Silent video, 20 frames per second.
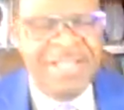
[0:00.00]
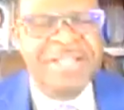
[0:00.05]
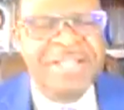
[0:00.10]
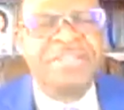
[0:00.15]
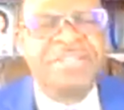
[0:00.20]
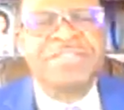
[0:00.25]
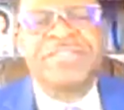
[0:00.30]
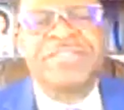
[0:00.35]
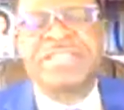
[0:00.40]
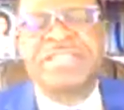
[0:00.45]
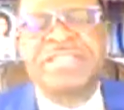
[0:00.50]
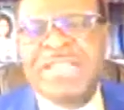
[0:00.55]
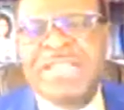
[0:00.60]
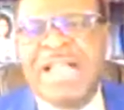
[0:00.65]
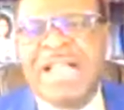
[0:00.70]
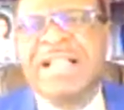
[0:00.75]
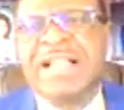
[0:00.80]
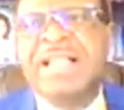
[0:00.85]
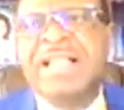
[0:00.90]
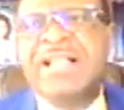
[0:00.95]
It's a
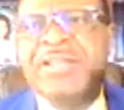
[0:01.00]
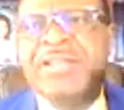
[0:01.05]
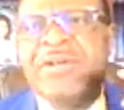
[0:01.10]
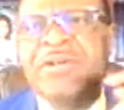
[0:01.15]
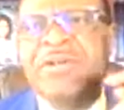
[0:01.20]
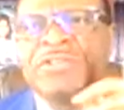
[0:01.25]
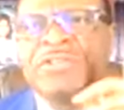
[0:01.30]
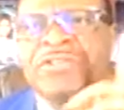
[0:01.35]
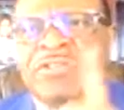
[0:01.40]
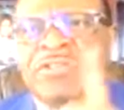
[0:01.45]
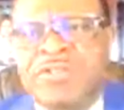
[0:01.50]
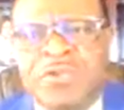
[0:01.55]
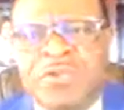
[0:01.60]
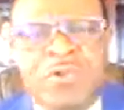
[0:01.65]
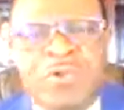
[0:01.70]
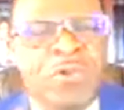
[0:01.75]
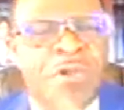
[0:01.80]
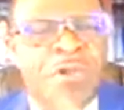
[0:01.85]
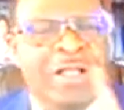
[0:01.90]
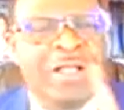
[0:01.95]
child that goes to
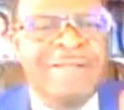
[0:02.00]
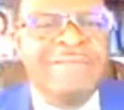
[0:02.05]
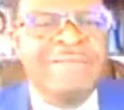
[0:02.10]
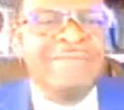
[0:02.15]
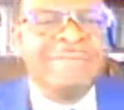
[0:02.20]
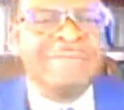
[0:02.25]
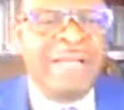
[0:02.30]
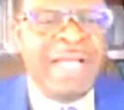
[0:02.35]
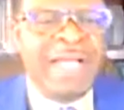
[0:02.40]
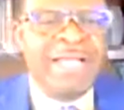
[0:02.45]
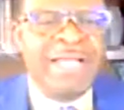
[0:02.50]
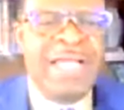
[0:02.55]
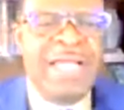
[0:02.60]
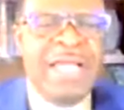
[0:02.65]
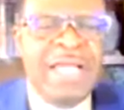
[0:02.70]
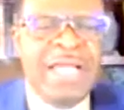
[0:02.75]
school, comes back,